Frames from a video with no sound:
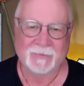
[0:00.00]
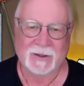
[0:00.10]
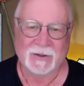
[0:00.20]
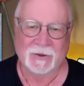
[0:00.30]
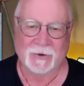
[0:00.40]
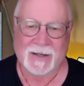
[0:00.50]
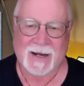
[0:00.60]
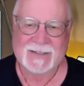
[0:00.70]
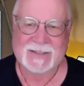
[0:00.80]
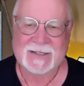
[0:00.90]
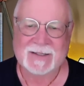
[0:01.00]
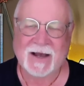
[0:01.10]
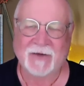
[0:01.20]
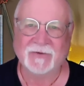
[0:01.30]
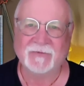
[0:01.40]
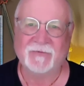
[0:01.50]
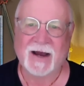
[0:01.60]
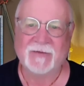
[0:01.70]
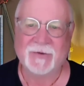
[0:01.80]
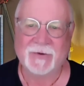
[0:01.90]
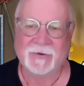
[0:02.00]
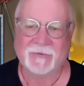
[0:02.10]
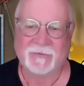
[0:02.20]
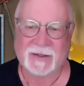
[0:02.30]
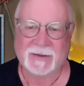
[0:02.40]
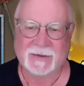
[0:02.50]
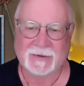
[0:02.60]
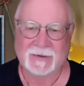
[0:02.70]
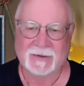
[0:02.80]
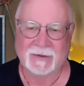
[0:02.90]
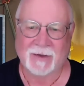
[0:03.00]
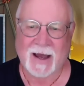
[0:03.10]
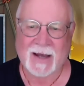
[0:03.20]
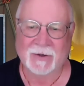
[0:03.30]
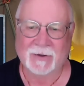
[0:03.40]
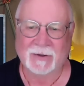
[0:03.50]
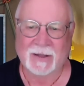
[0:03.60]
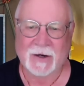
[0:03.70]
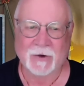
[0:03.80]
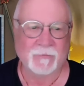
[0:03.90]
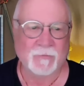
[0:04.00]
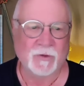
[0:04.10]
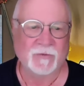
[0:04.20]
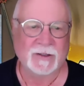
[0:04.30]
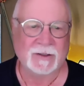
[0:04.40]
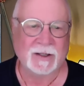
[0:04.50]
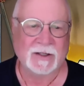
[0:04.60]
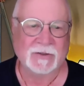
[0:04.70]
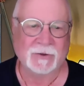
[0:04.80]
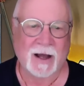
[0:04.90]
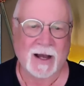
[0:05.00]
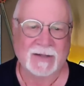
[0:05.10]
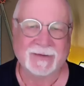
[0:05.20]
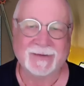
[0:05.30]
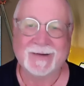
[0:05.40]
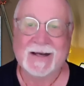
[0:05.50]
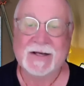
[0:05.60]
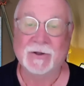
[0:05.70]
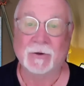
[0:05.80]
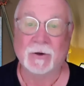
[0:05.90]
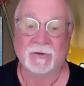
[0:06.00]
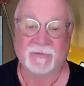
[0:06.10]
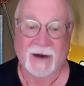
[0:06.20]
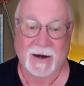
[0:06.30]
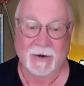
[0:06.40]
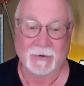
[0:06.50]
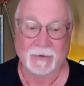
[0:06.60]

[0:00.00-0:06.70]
You're at 19,500 feet, lying on a layer of moving glacial ice, and you're on fire.